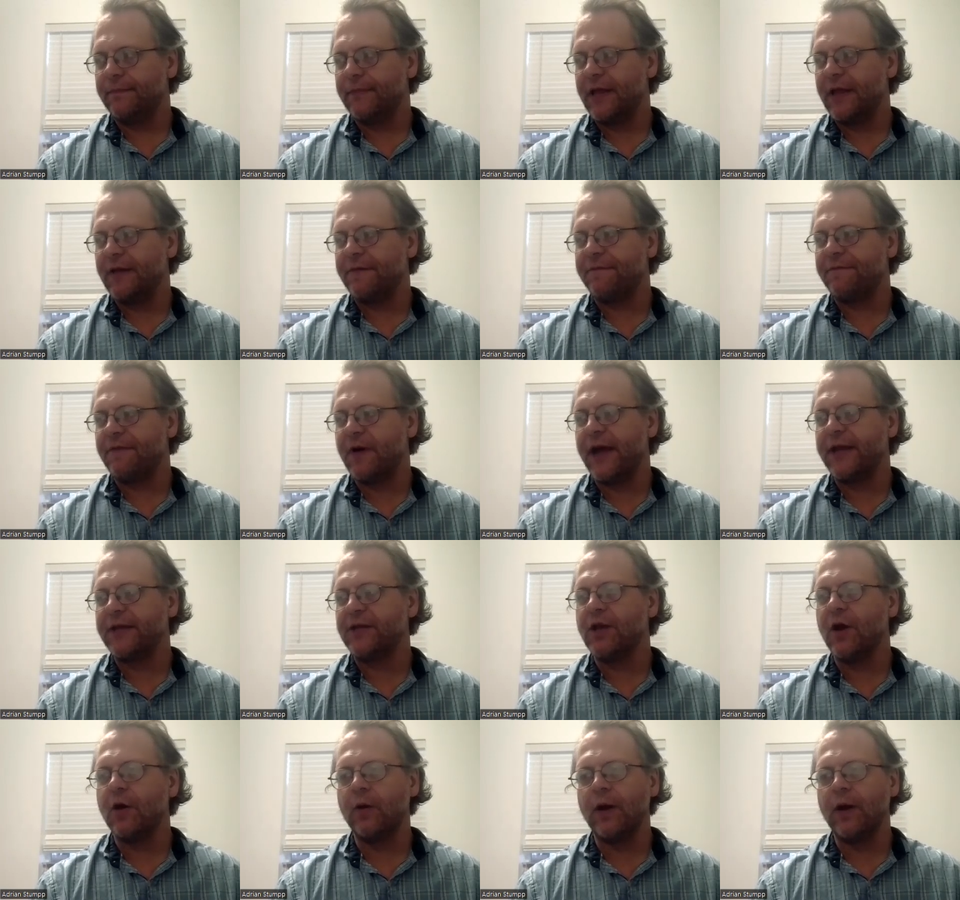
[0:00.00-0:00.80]
if
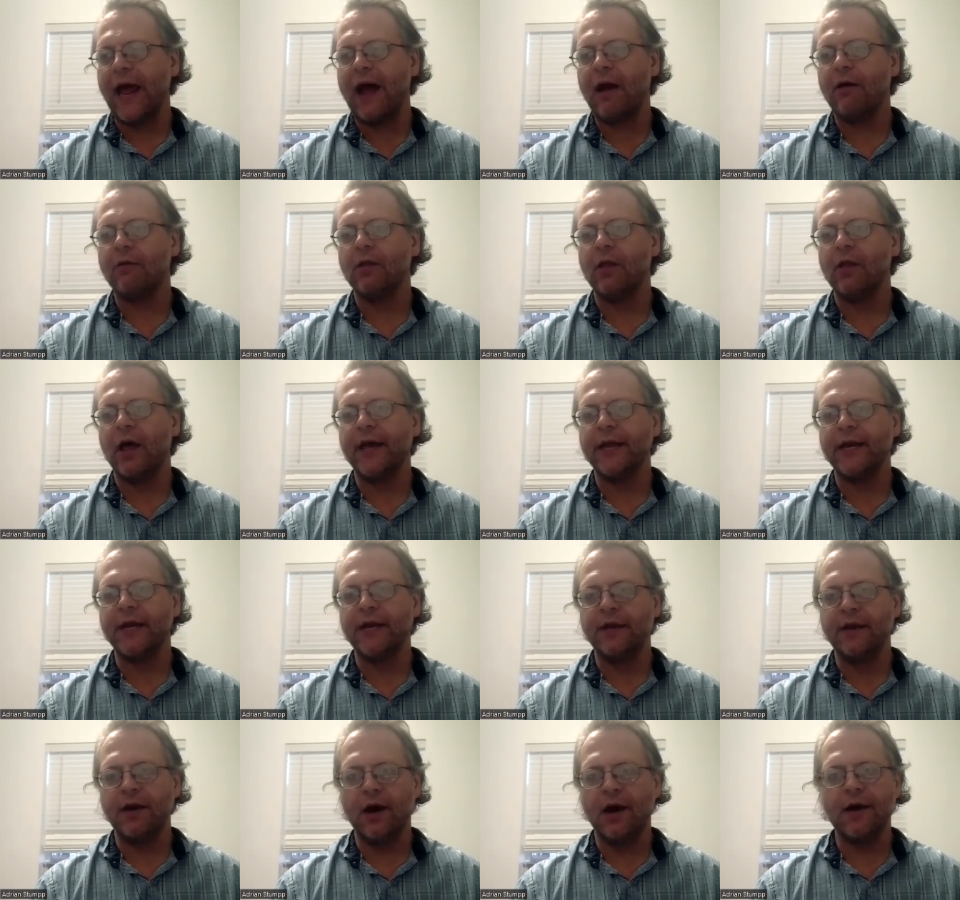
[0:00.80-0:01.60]
I don't
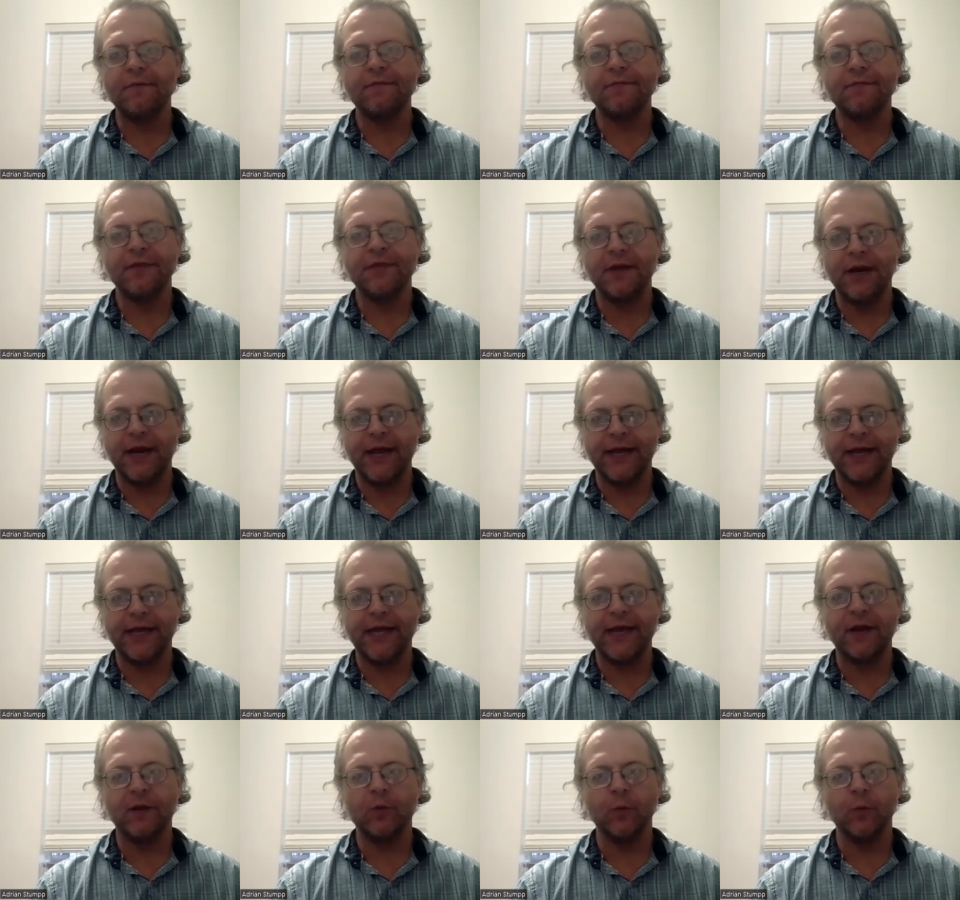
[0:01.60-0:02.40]
outline enough, then I
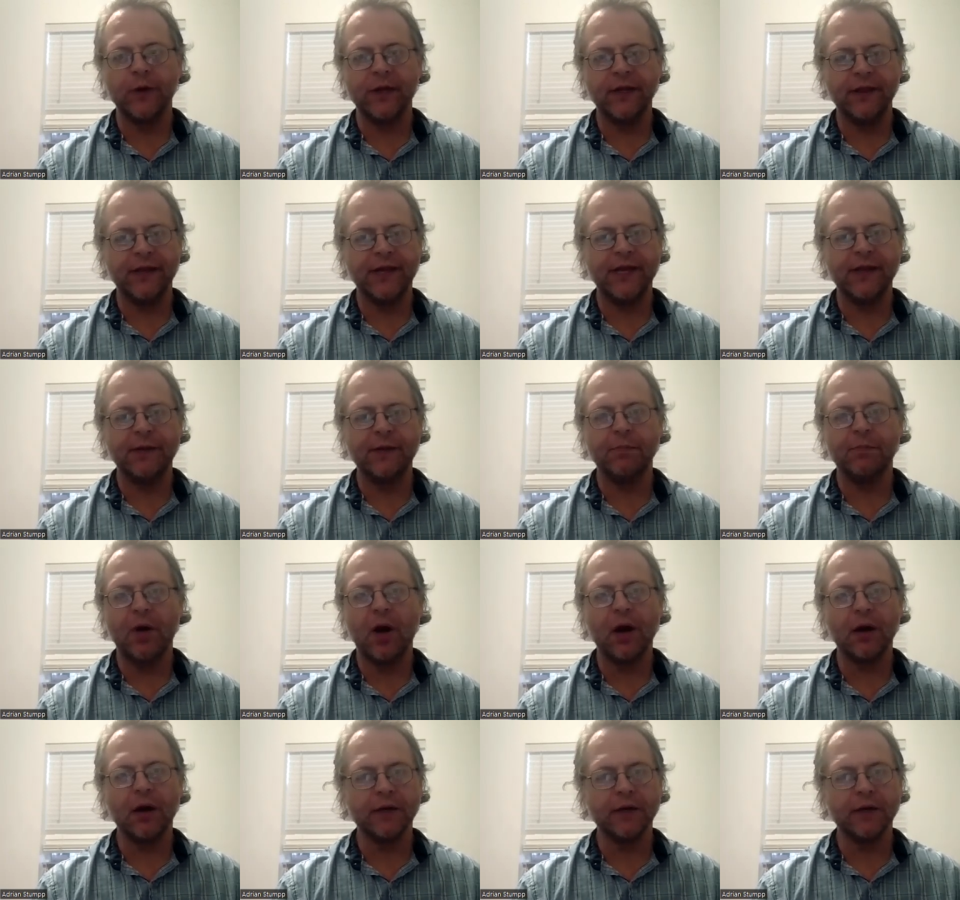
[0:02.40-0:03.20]
get really
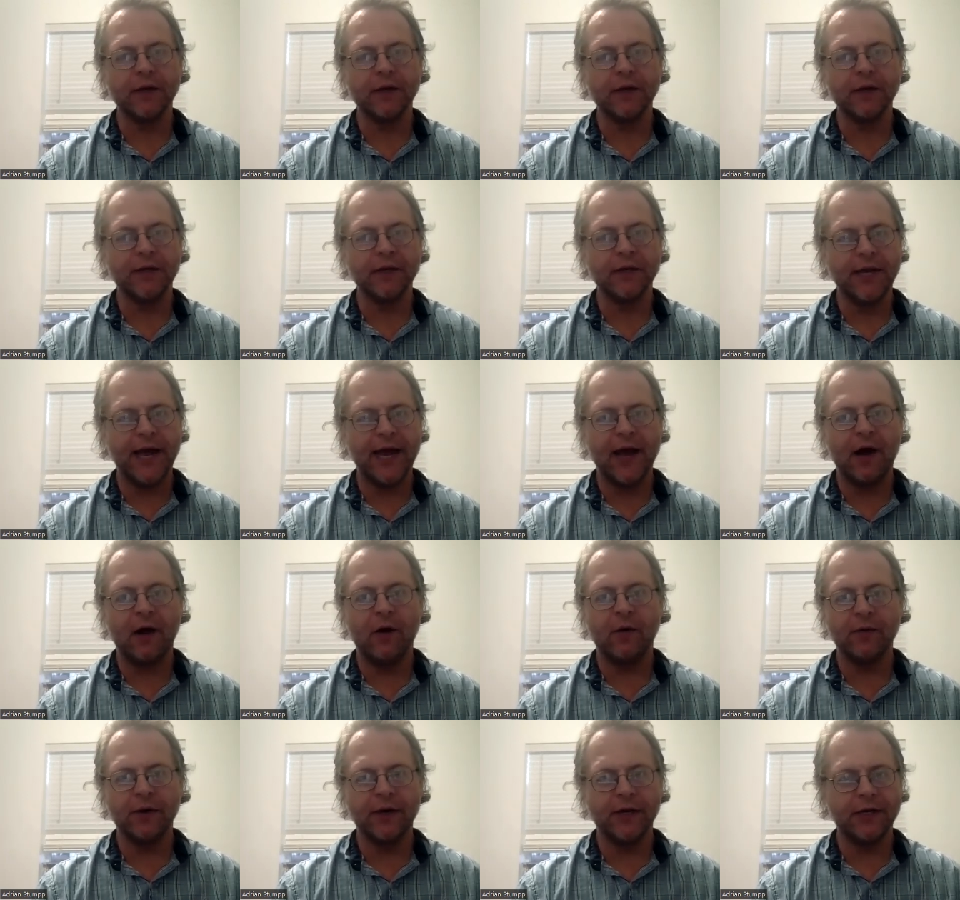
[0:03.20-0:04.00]
bogged
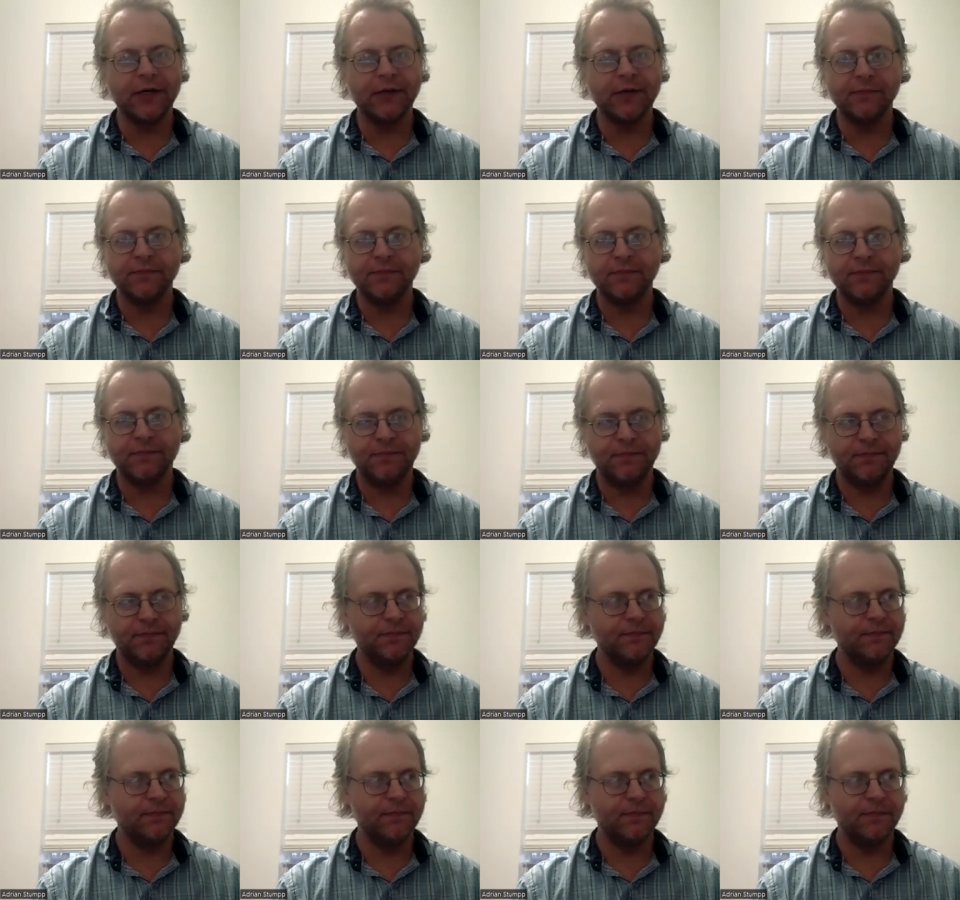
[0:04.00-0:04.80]
down and
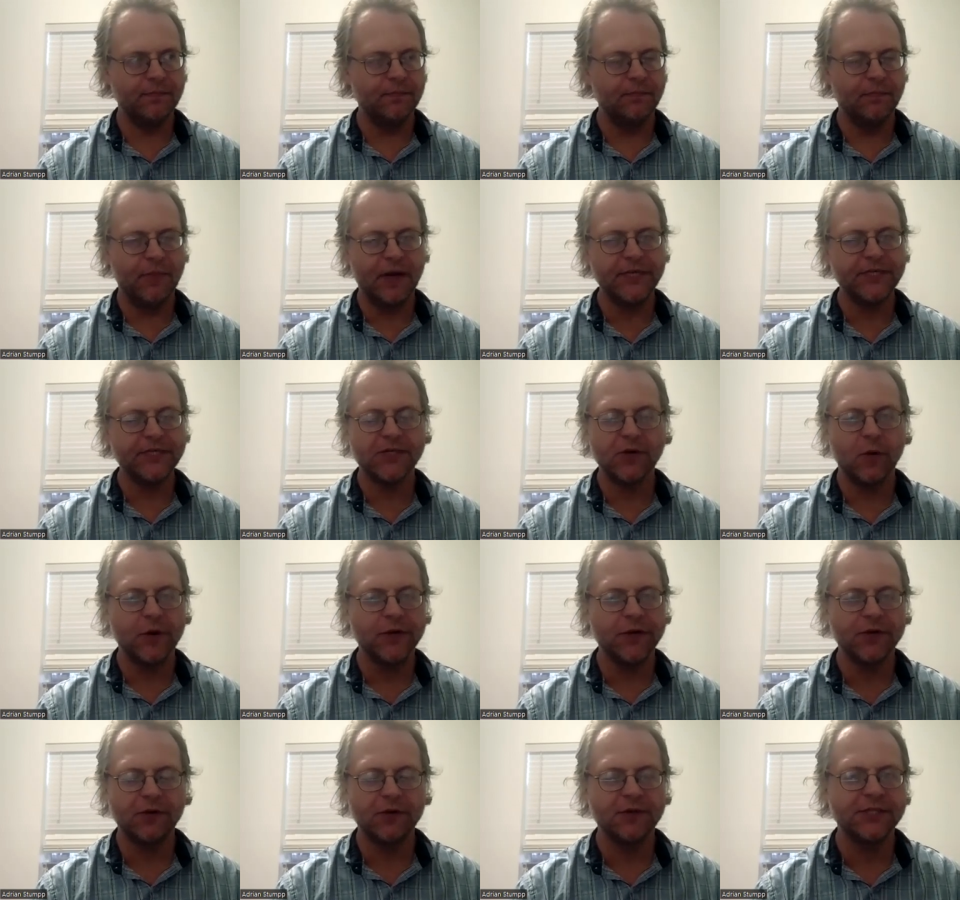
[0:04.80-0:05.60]
my
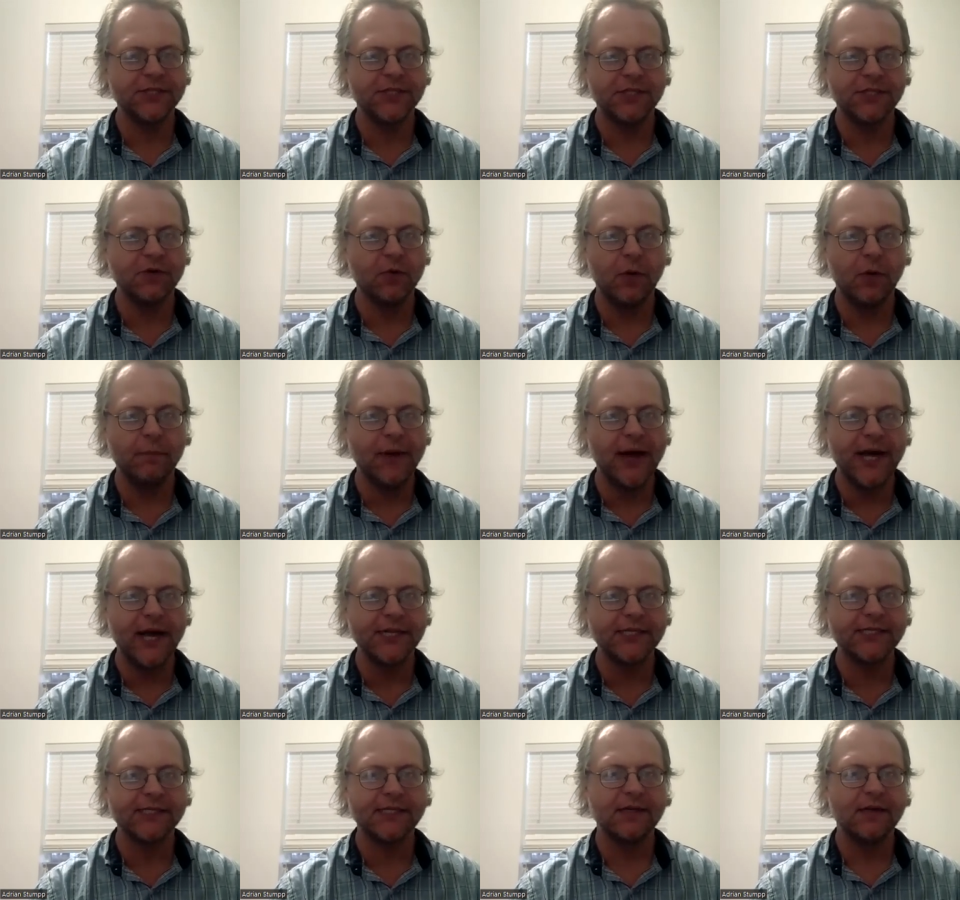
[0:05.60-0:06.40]
story turns into a
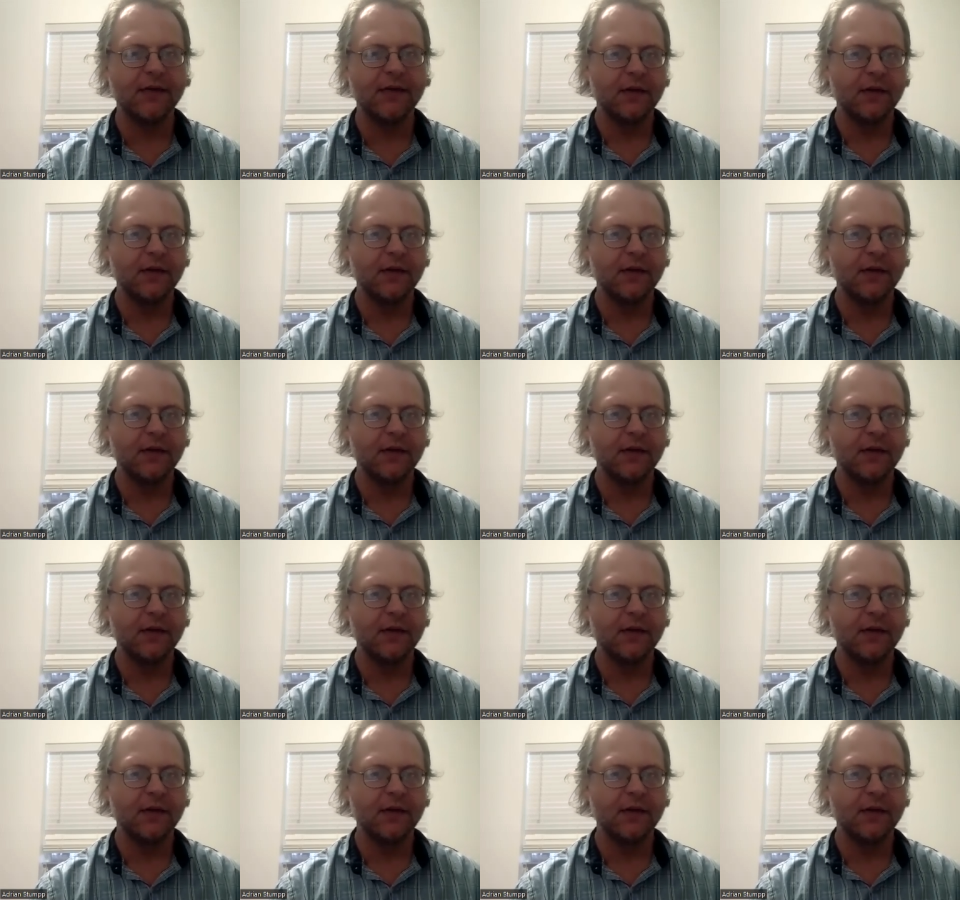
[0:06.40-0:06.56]
mess.